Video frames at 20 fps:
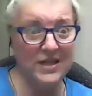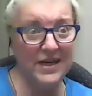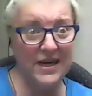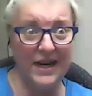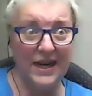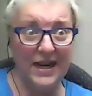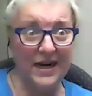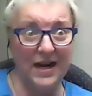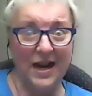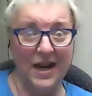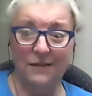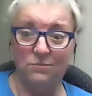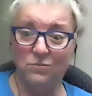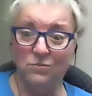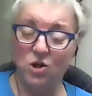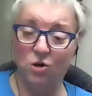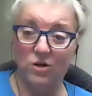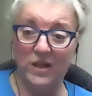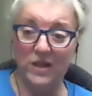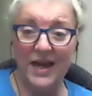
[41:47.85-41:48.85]
And I'm
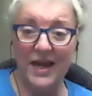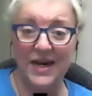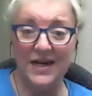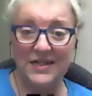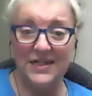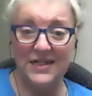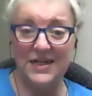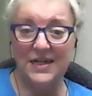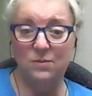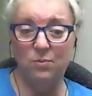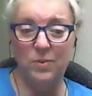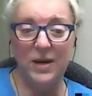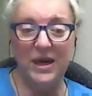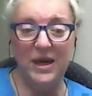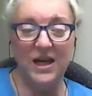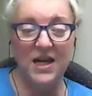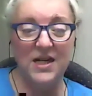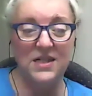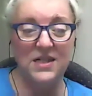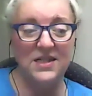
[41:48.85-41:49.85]
so glad I did
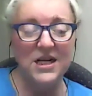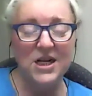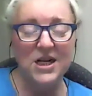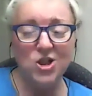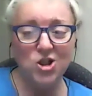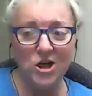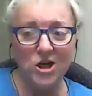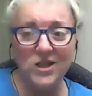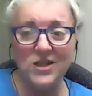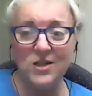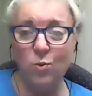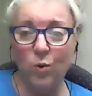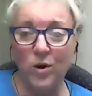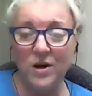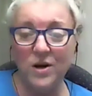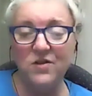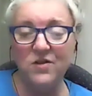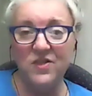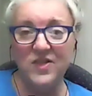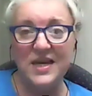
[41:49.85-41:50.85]
because, Tracey, one
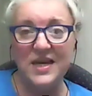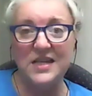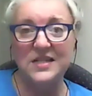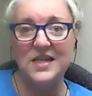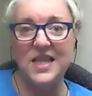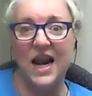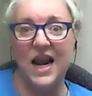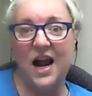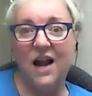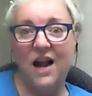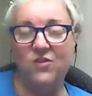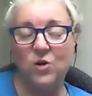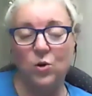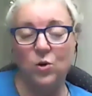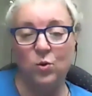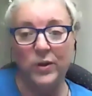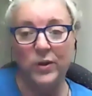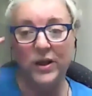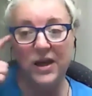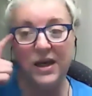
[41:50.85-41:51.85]
of the things that I feel
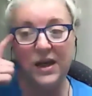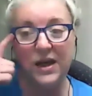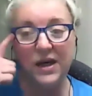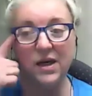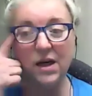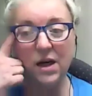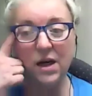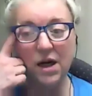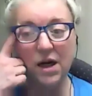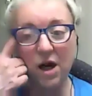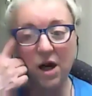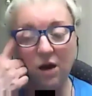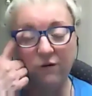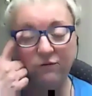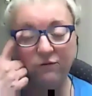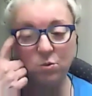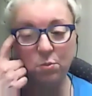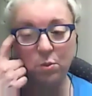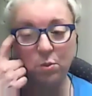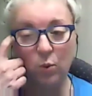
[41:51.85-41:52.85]
really
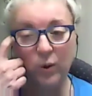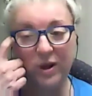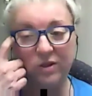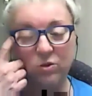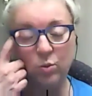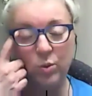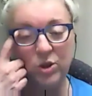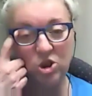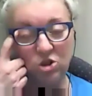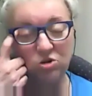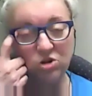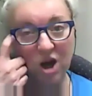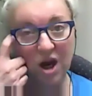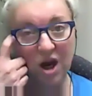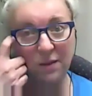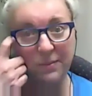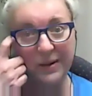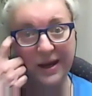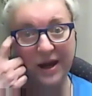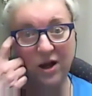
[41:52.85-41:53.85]
comfortable with when you
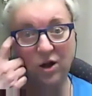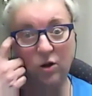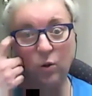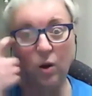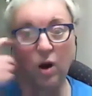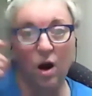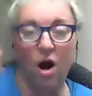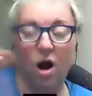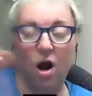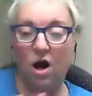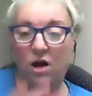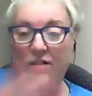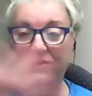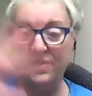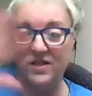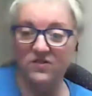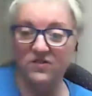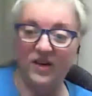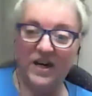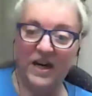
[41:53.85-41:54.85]
talk about all
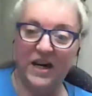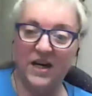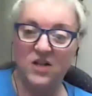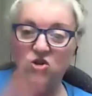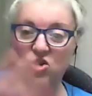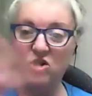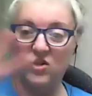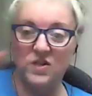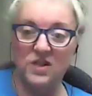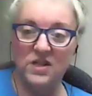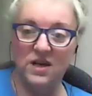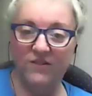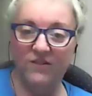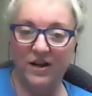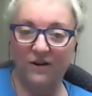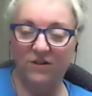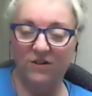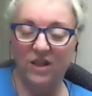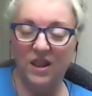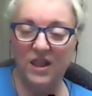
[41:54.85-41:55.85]
this financial stuff and
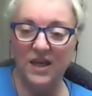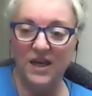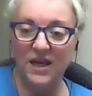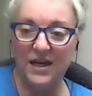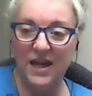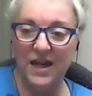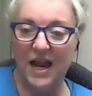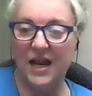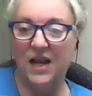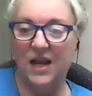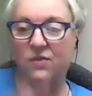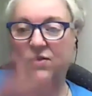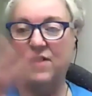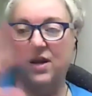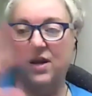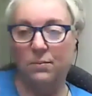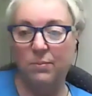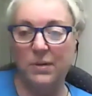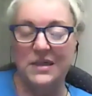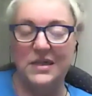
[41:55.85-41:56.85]
everything and the
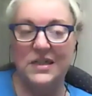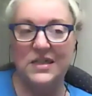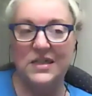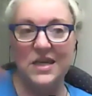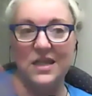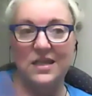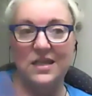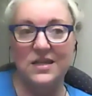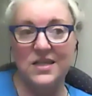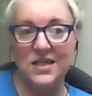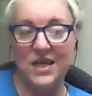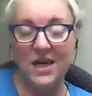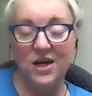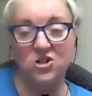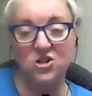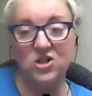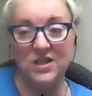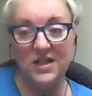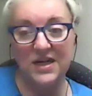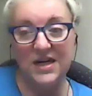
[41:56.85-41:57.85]
abundance and the
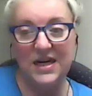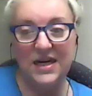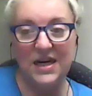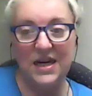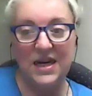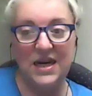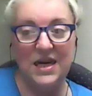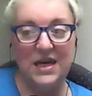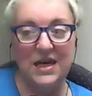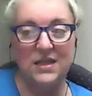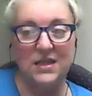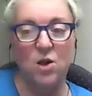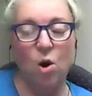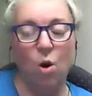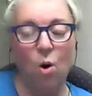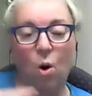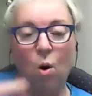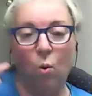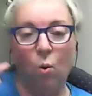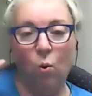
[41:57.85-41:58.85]
scarcity is
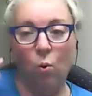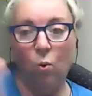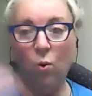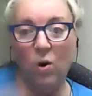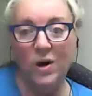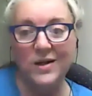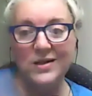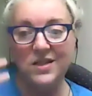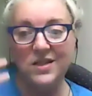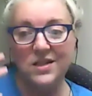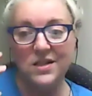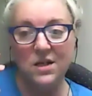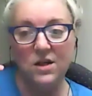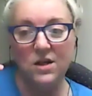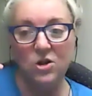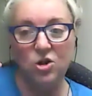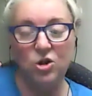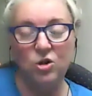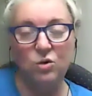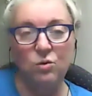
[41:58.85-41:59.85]
once
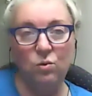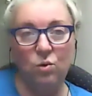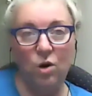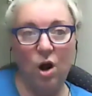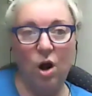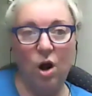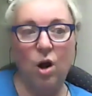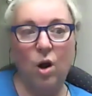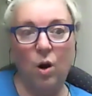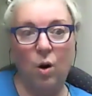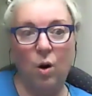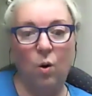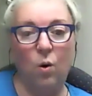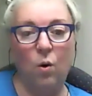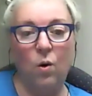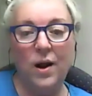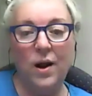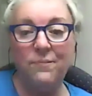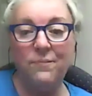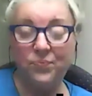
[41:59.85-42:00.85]
you know
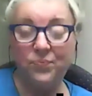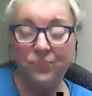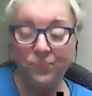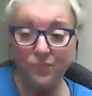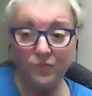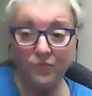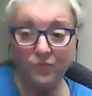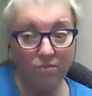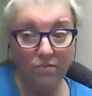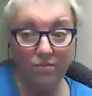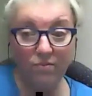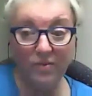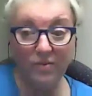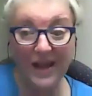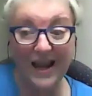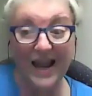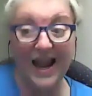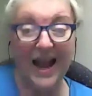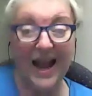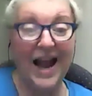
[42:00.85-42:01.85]

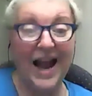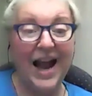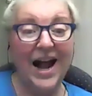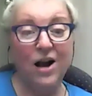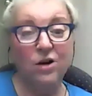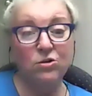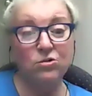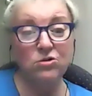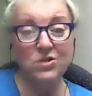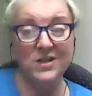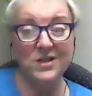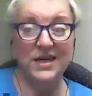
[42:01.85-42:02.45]
how to